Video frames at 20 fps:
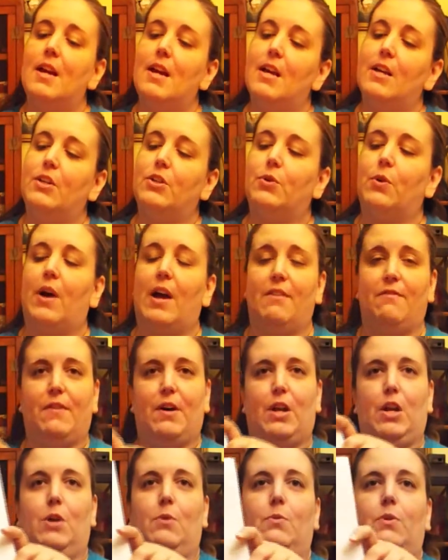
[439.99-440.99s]
So I
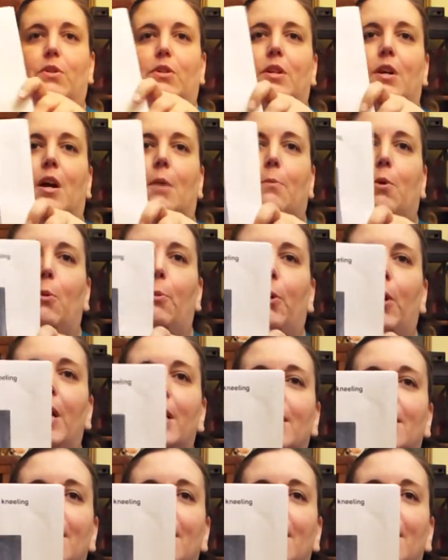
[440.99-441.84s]
thought it was appropriate